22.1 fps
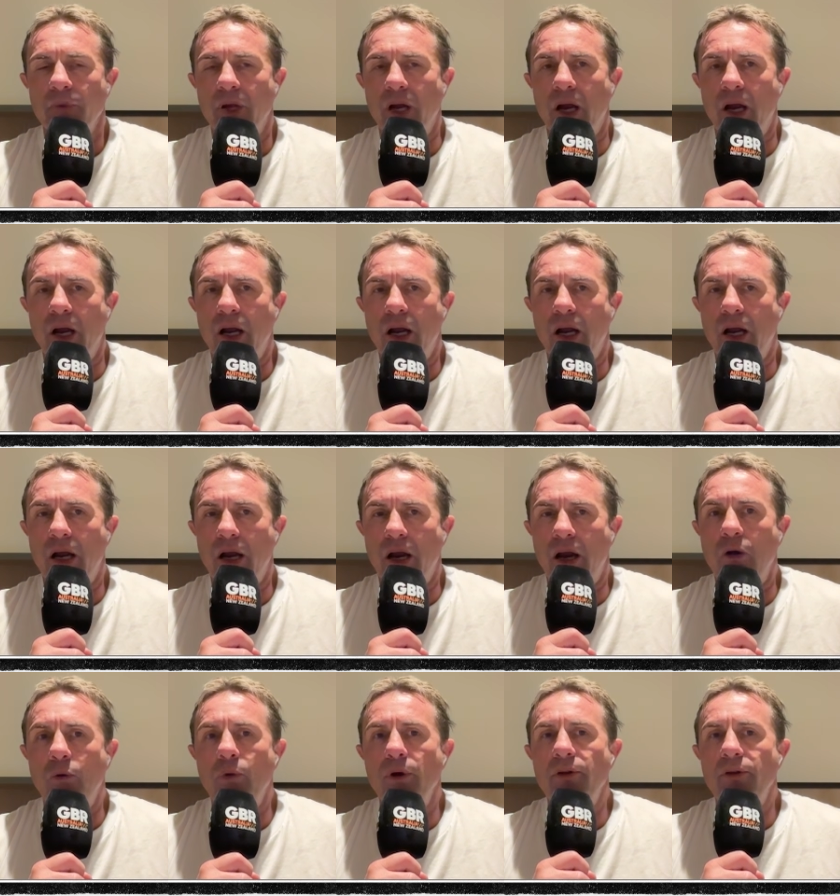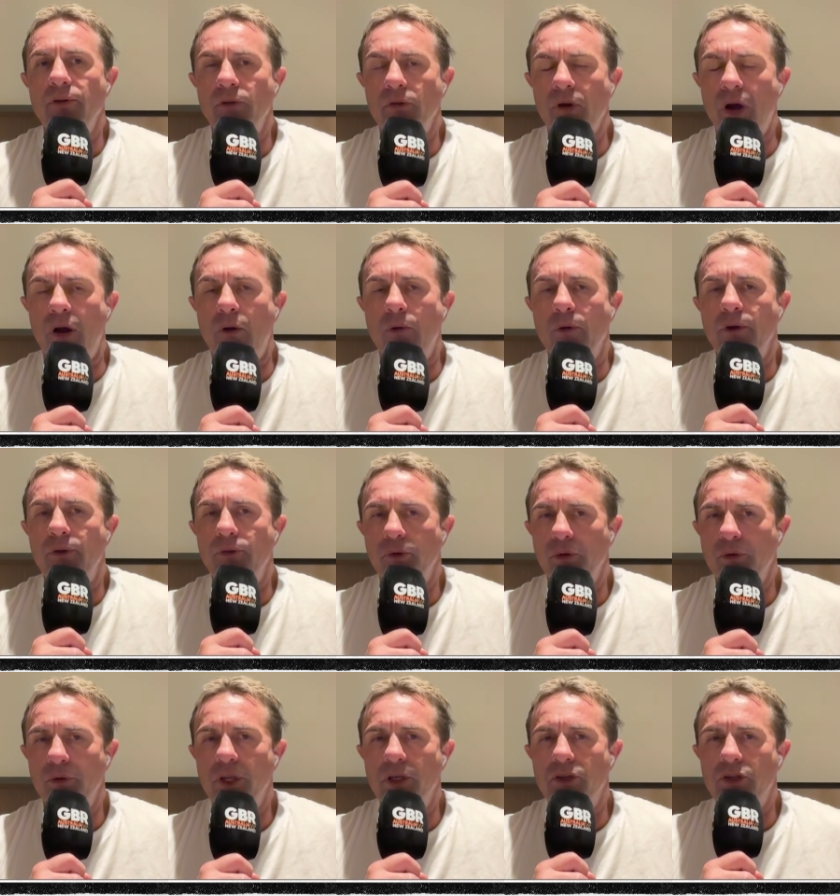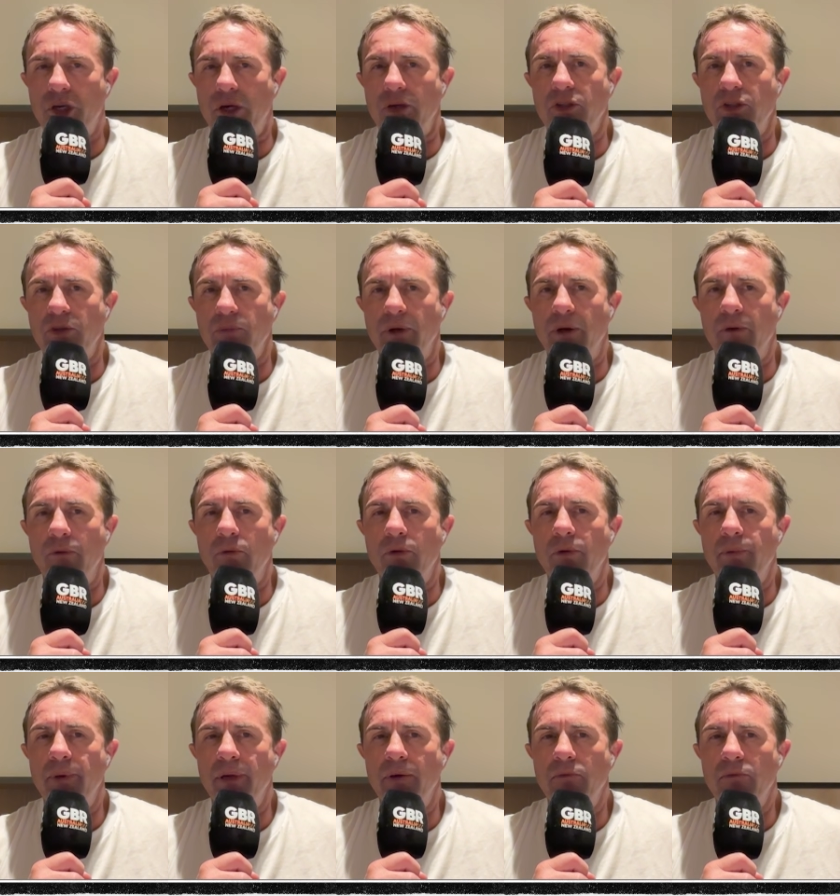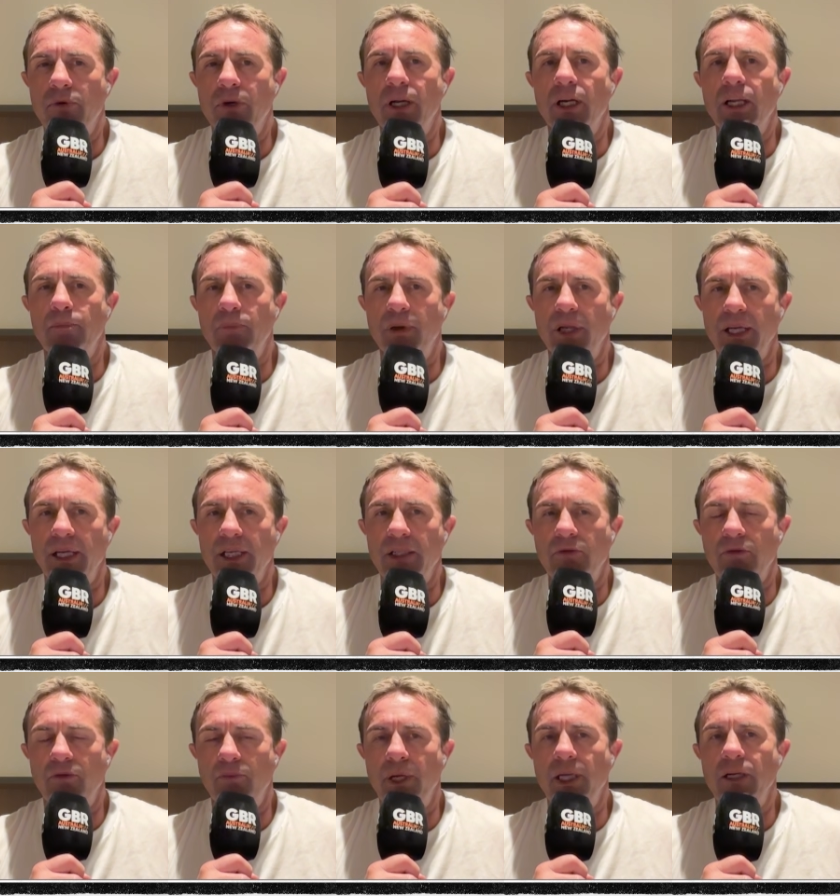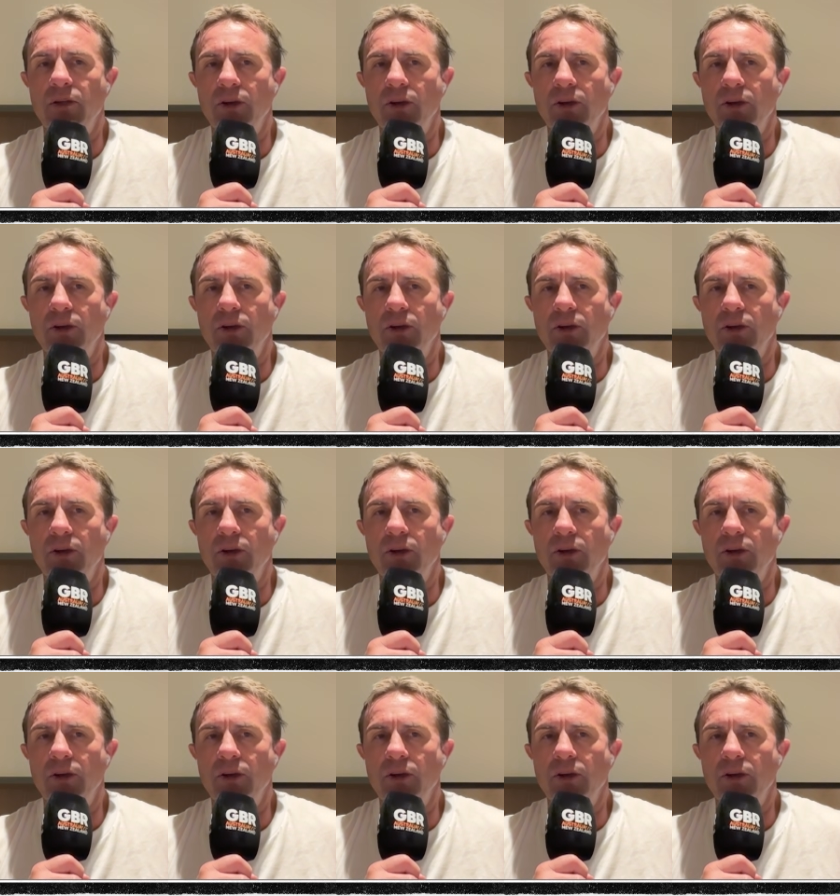I would have thought that Joe Schmidt would have been really pleased with Ben